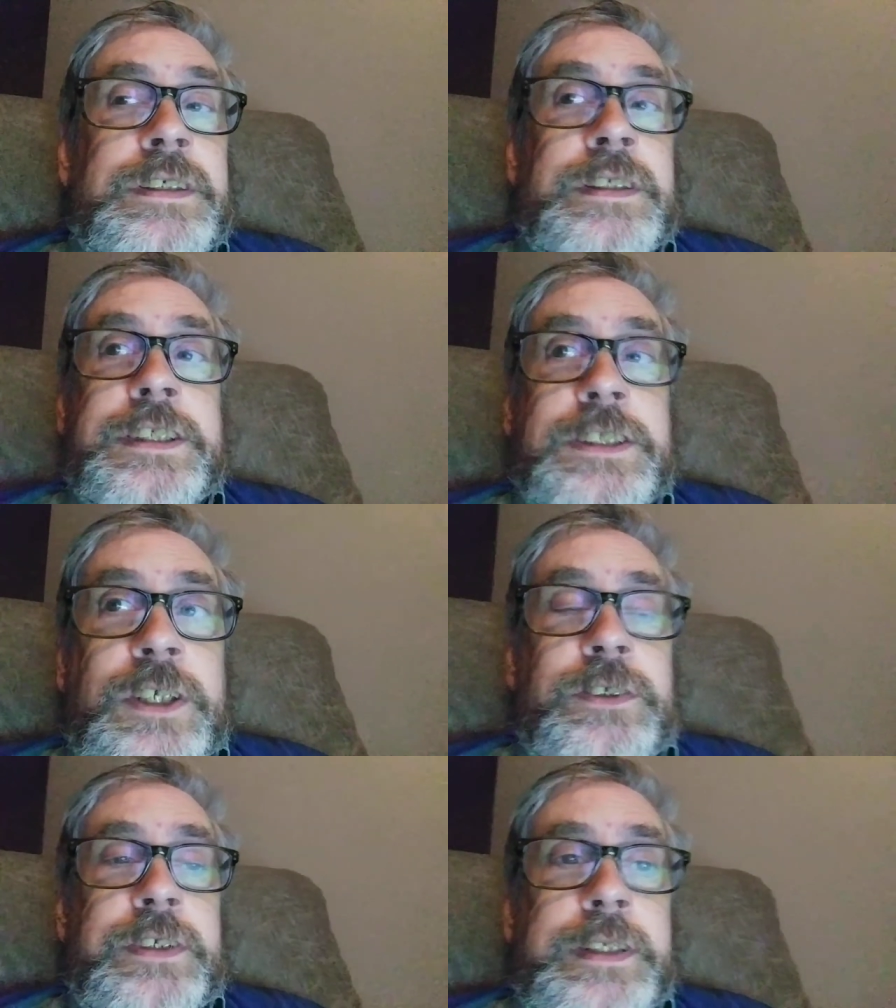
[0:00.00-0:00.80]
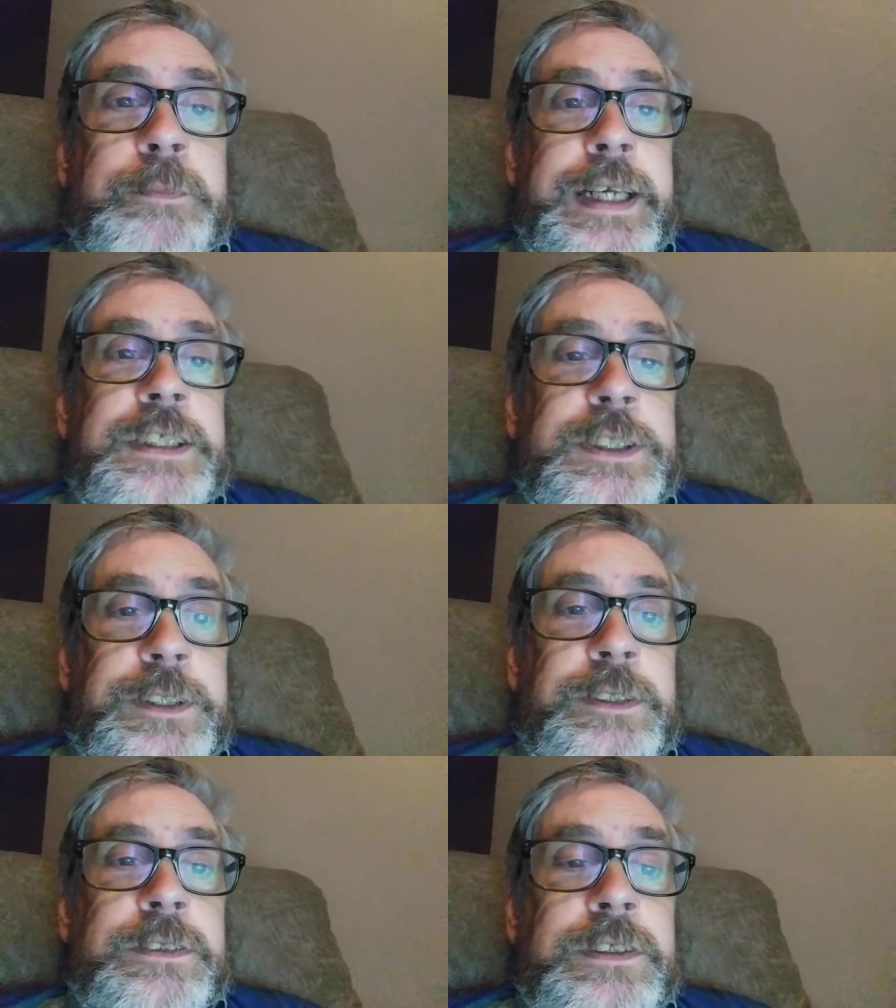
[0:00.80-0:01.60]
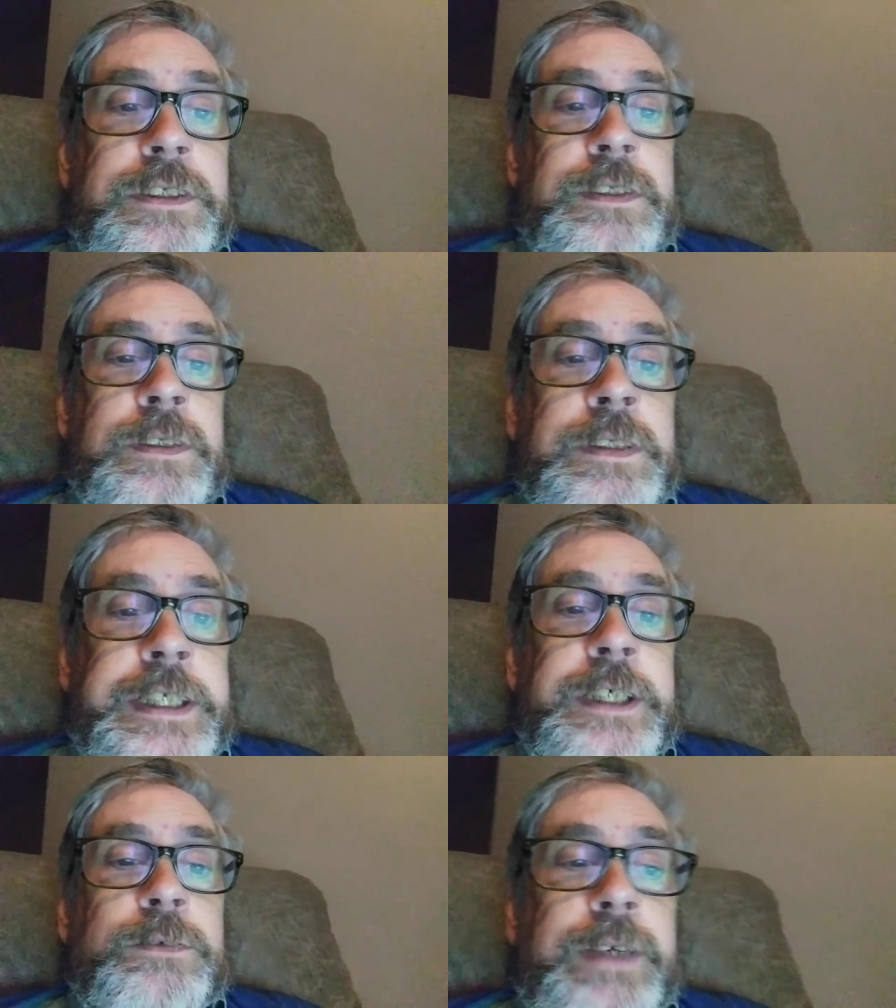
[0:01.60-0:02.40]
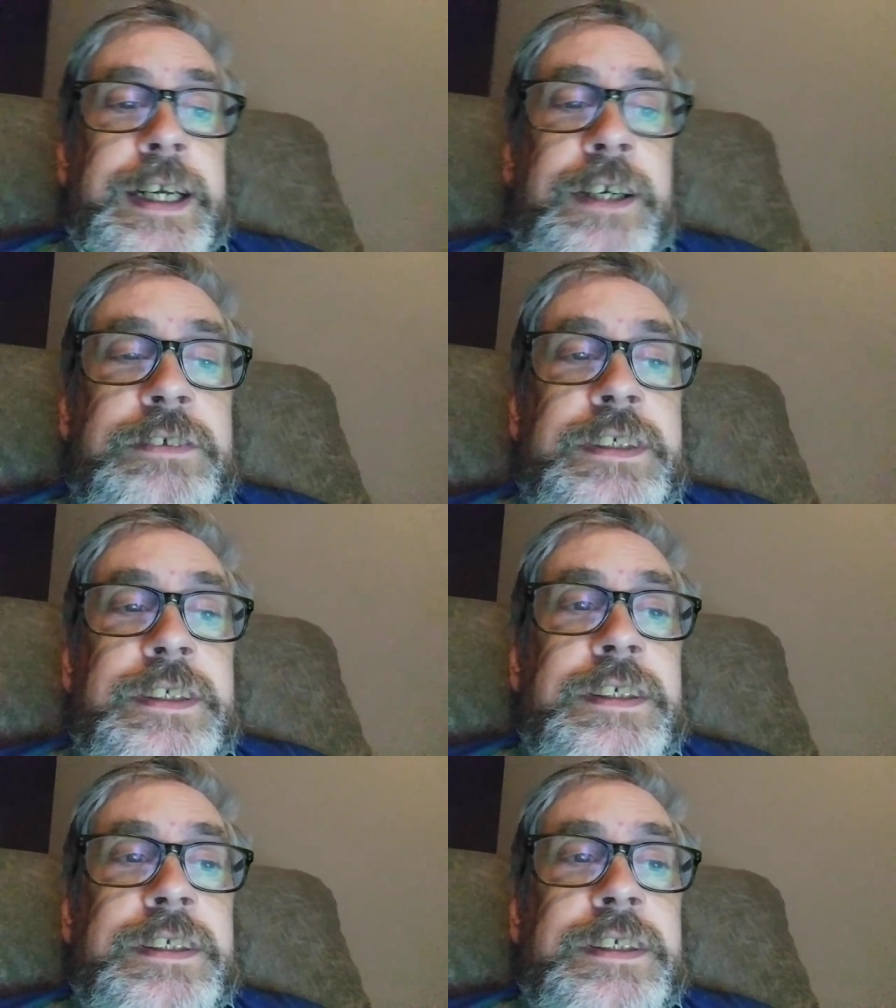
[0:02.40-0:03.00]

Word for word: Let's go to the manger year round.